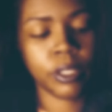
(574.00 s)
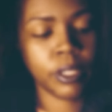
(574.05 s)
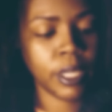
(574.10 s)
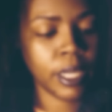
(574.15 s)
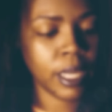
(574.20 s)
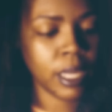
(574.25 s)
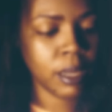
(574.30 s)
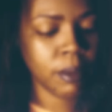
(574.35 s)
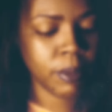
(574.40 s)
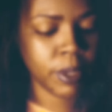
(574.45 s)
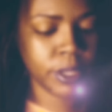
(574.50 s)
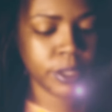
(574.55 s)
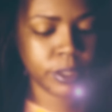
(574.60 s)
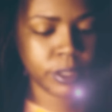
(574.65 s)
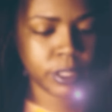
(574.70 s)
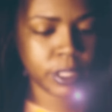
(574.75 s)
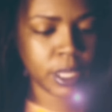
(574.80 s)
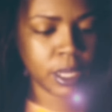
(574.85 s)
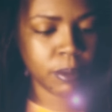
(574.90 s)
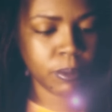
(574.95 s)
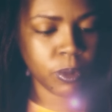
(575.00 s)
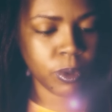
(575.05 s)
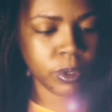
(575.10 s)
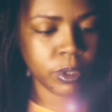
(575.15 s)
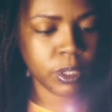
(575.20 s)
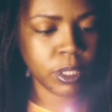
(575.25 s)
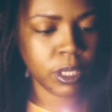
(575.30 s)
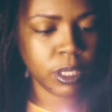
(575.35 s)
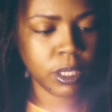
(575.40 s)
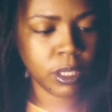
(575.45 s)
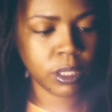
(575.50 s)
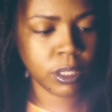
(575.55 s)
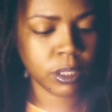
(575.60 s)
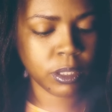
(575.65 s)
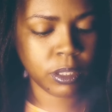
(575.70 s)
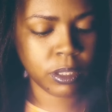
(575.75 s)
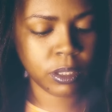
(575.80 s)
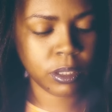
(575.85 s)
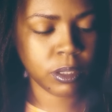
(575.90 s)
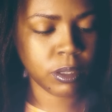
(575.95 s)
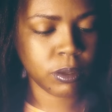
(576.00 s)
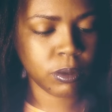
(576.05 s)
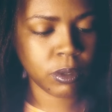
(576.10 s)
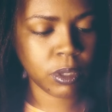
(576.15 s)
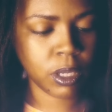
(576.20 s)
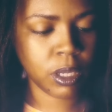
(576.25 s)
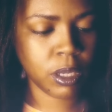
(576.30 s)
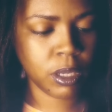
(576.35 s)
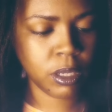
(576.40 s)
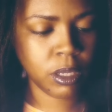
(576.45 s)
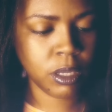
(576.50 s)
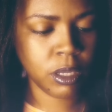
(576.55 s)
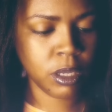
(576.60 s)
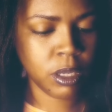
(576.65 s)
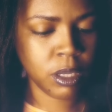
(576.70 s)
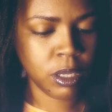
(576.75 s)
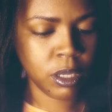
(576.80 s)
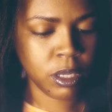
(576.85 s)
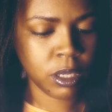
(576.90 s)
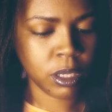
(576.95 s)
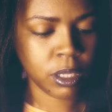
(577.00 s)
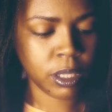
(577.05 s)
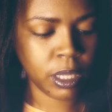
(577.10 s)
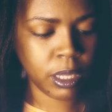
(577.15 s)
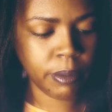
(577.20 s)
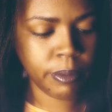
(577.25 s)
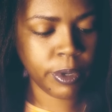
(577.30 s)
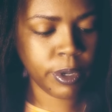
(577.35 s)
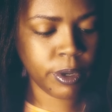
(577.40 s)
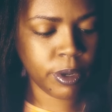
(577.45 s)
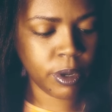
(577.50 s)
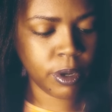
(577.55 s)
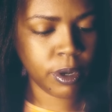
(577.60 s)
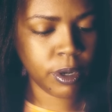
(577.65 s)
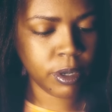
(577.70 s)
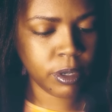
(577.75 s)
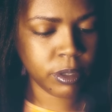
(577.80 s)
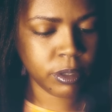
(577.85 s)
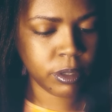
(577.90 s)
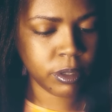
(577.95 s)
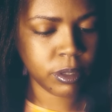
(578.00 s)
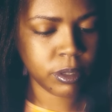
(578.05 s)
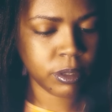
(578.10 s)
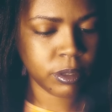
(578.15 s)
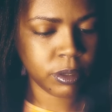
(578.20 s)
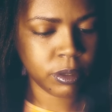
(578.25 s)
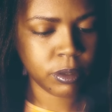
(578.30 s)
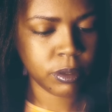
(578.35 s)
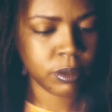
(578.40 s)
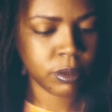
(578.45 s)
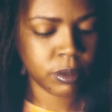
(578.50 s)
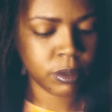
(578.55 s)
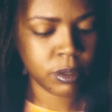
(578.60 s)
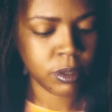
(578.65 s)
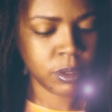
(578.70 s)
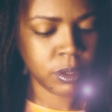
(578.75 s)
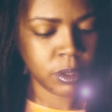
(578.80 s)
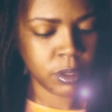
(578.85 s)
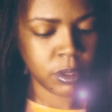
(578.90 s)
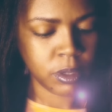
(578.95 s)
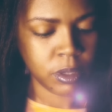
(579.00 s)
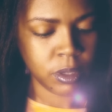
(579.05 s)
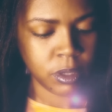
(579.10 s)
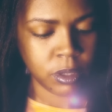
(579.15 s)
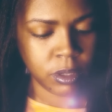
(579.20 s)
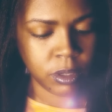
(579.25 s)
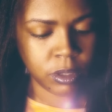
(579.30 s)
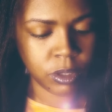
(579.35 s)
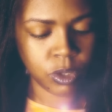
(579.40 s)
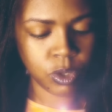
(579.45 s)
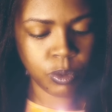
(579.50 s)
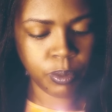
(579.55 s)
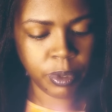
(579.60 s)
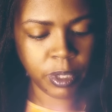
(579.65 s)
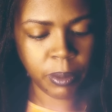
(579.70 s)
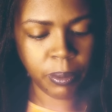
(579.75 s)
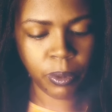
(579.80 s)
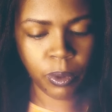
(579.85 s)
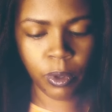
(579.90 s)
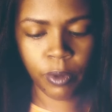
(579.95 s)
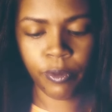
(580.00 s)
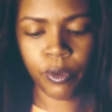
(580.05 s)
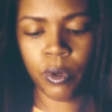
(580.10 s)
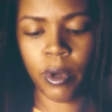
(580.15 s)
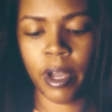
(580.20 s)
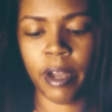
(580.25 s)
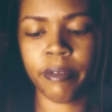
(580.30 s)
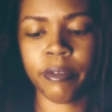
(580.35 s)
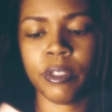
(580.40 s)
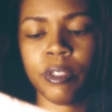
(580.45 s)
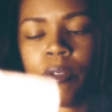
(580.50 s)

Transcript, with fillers: your name and your stamp on things okay claim your art sue people if you have